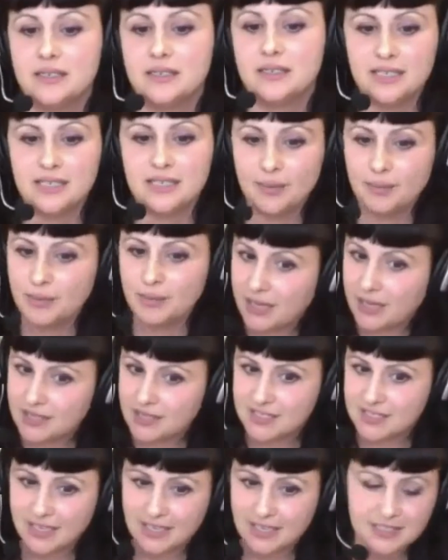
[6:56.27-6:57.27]
Because I'm not a
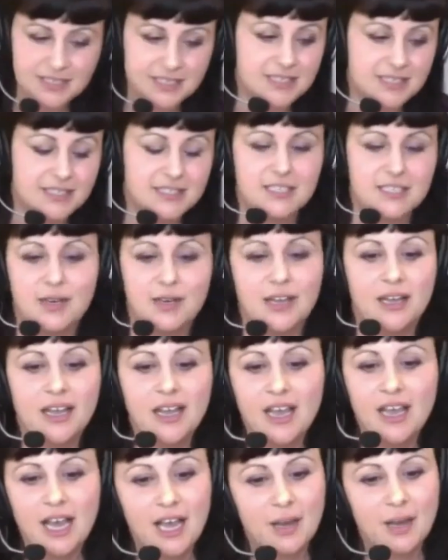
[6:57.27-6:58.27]
scientist, I'm, a,
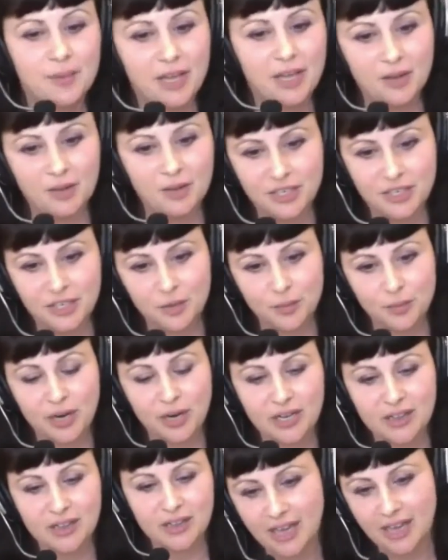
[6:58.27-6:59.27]
I'm not, you know,
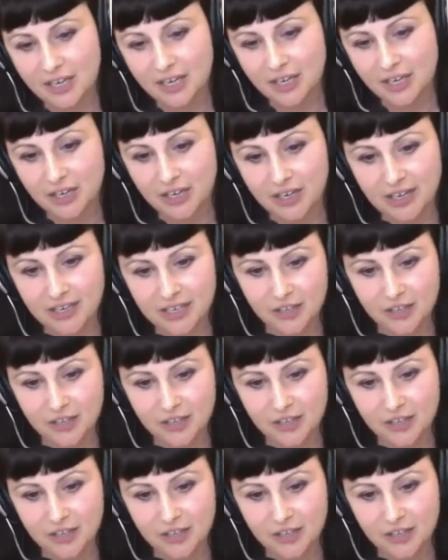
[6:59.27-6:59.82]
part of the higher,